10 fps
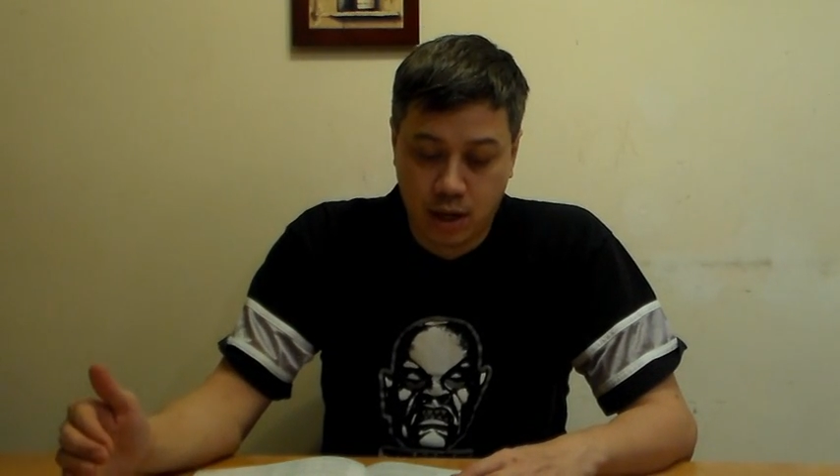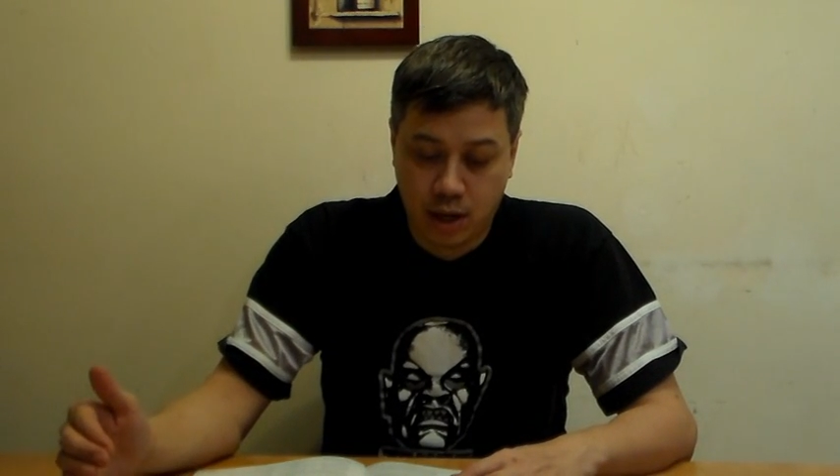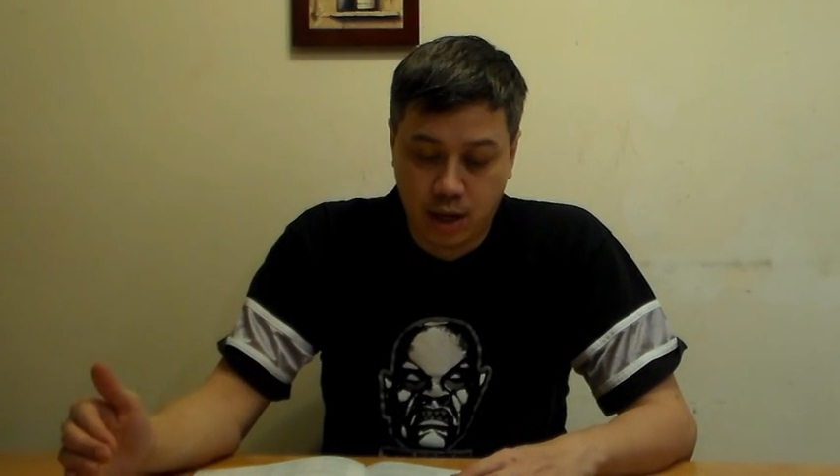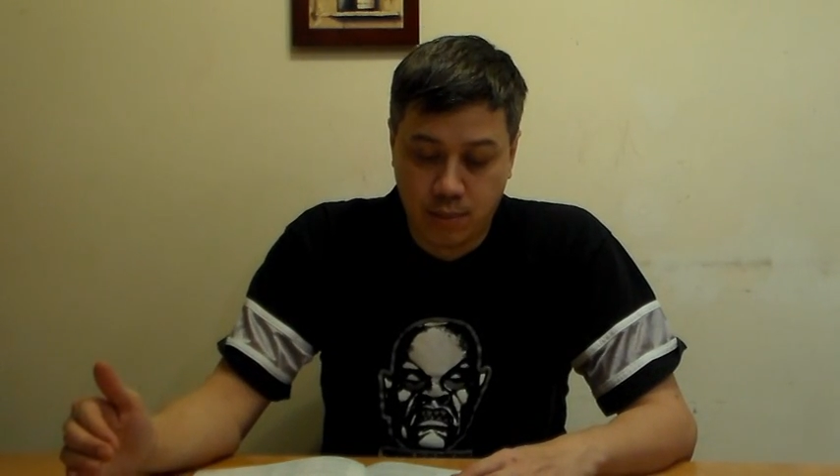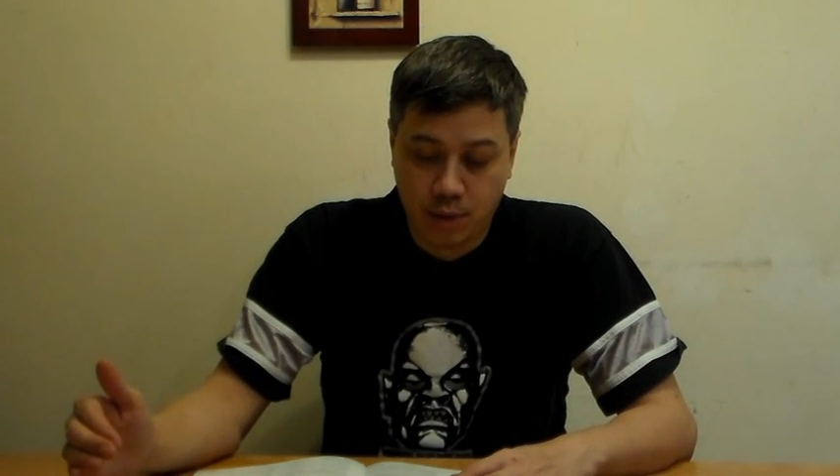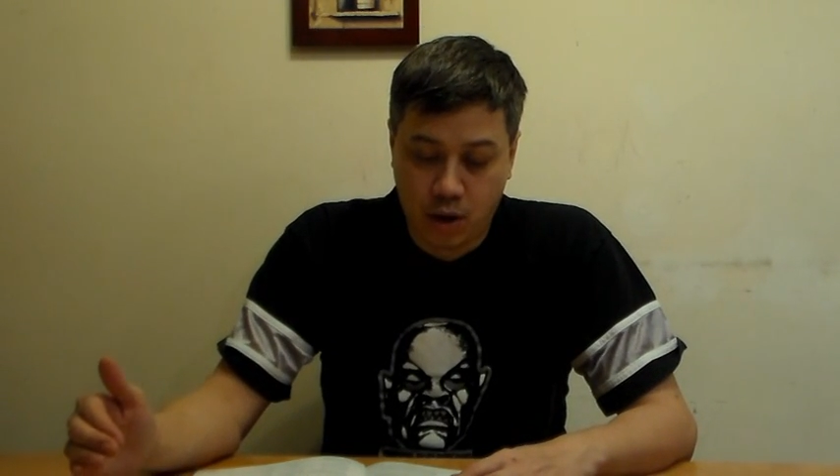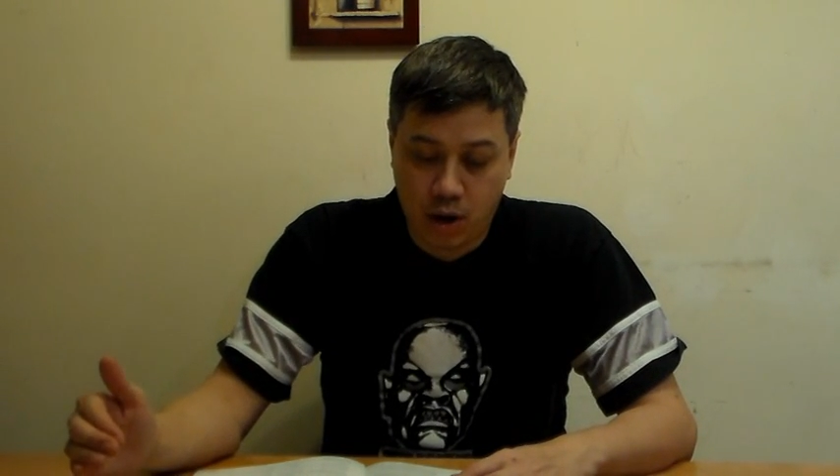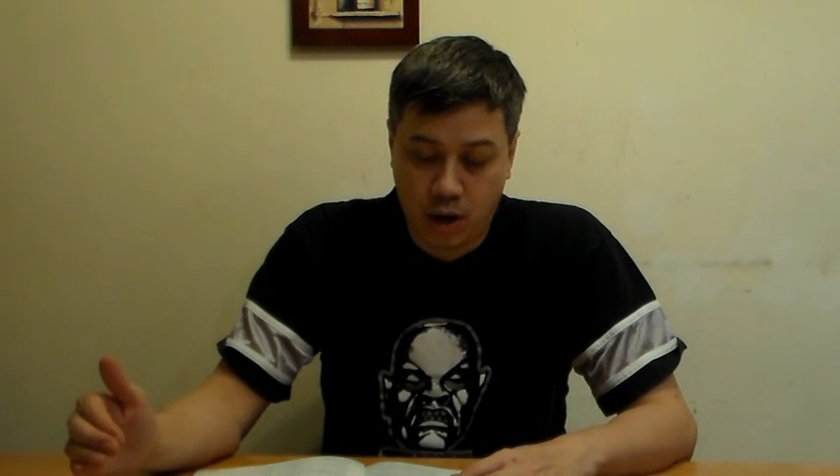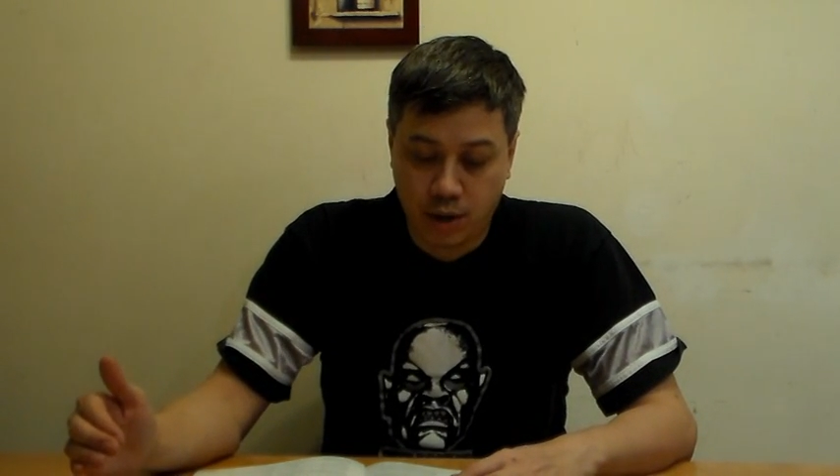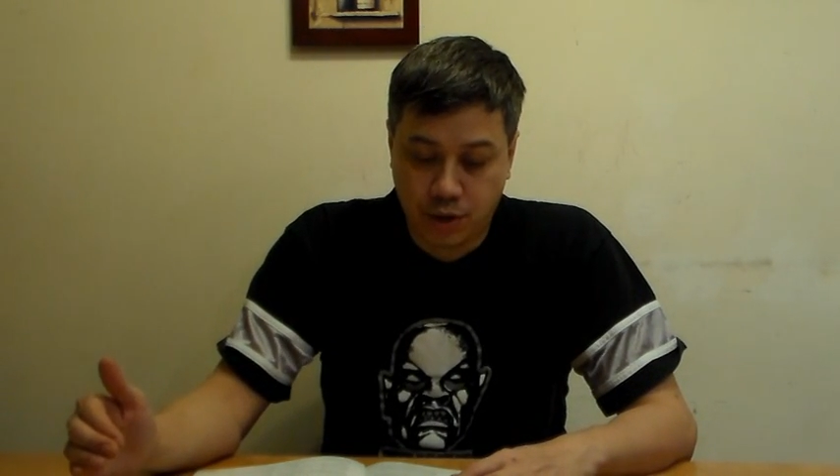
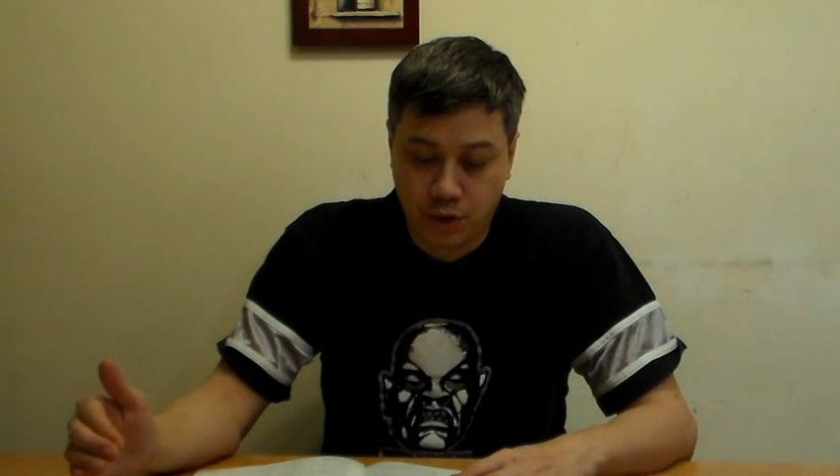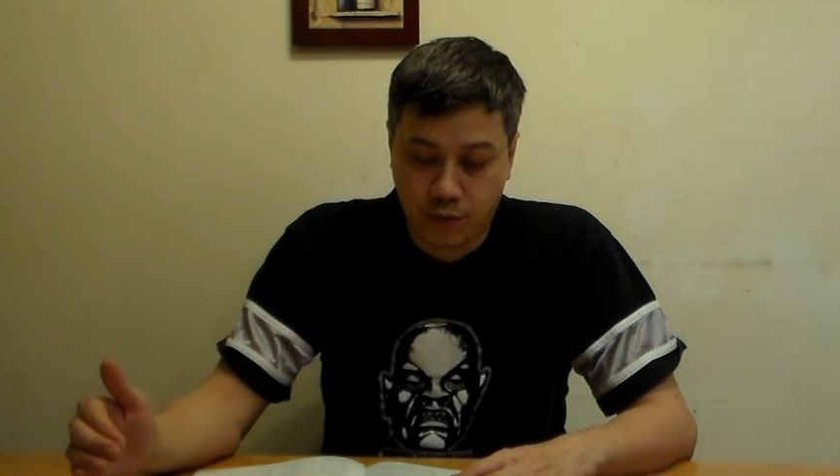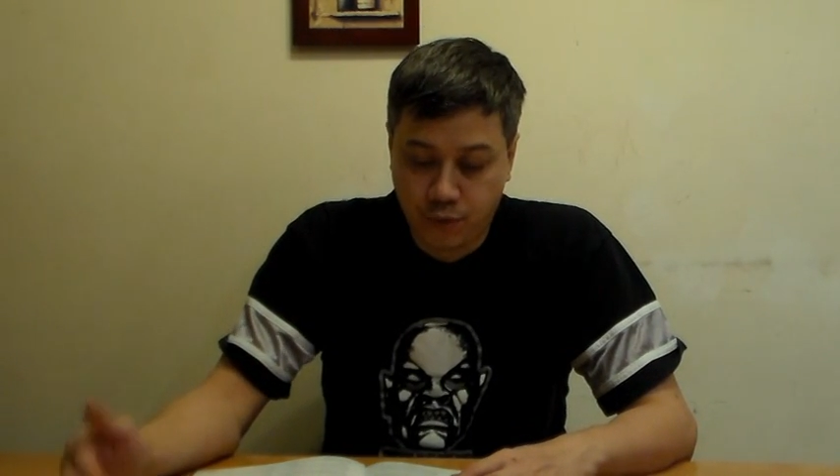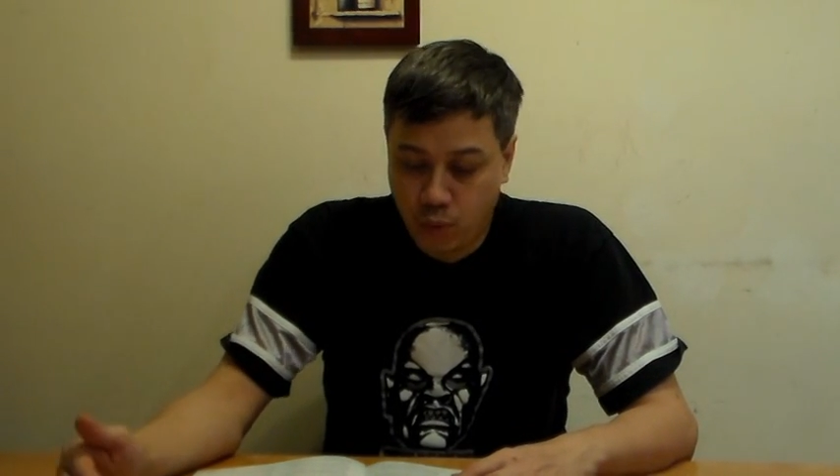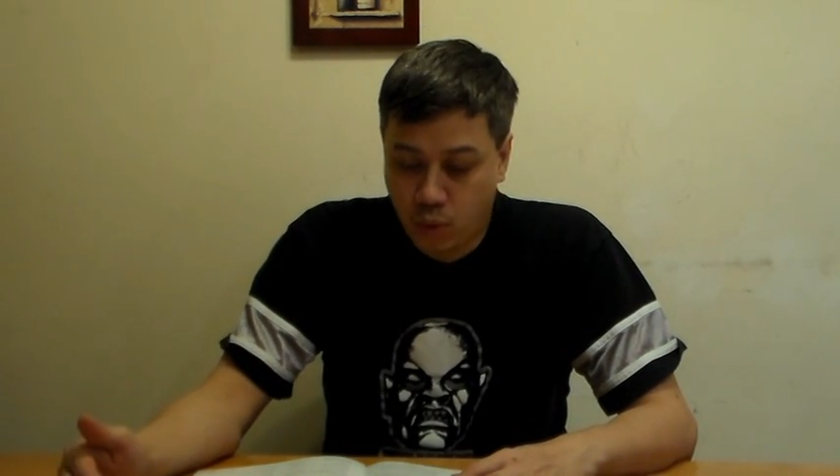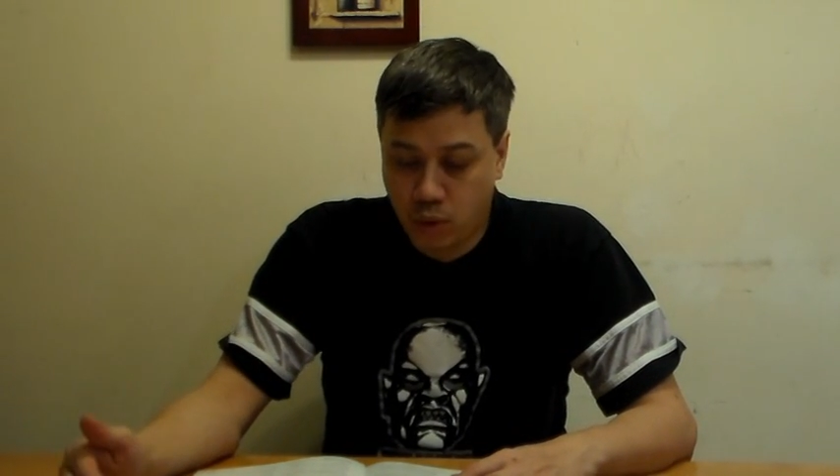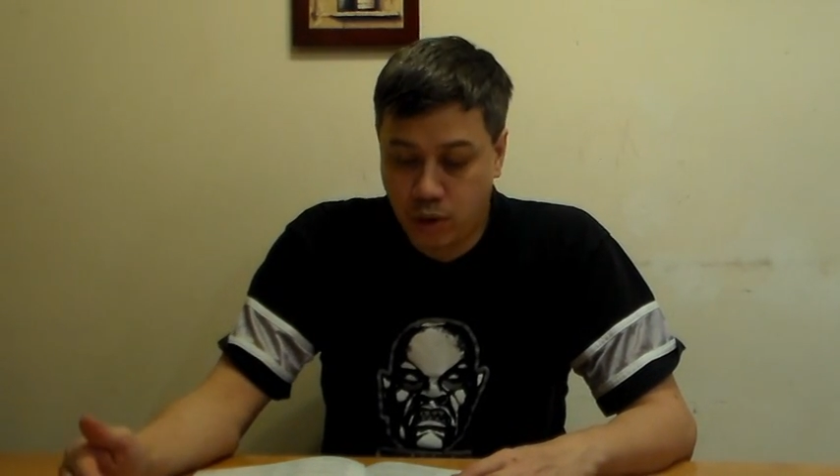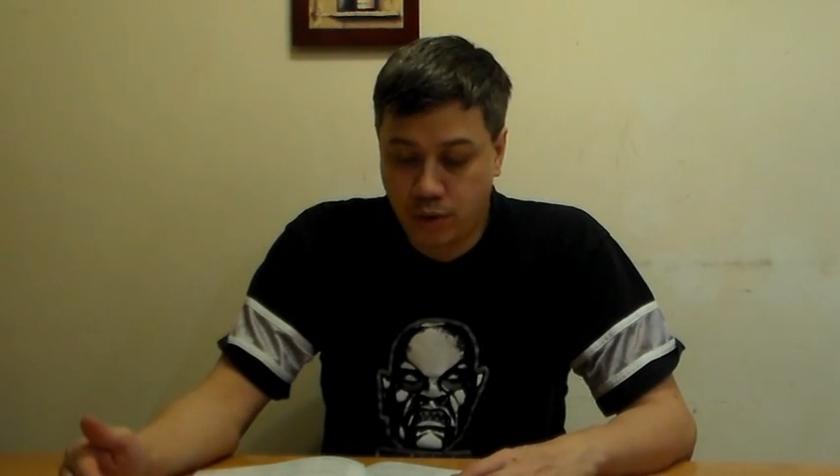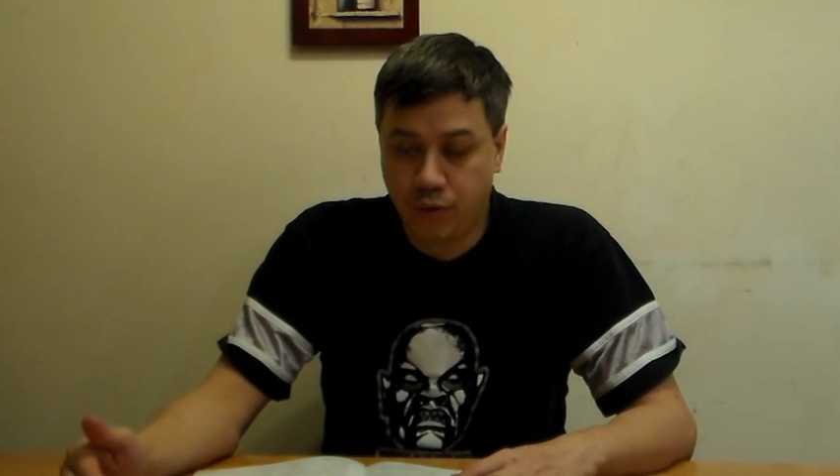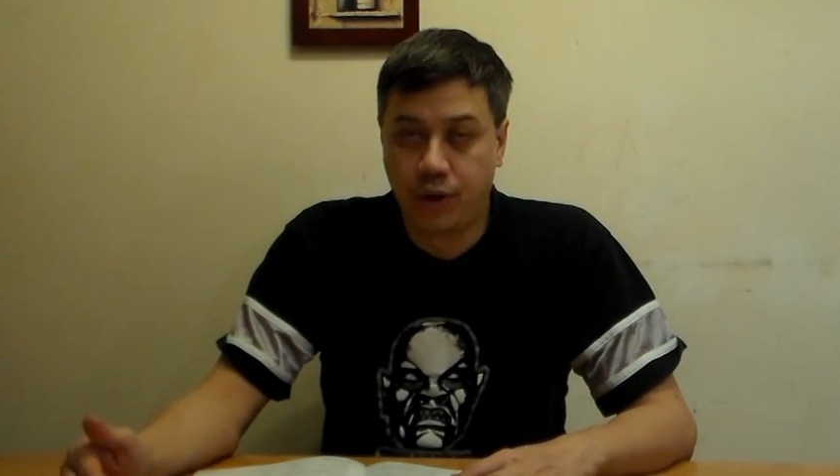On turn 4,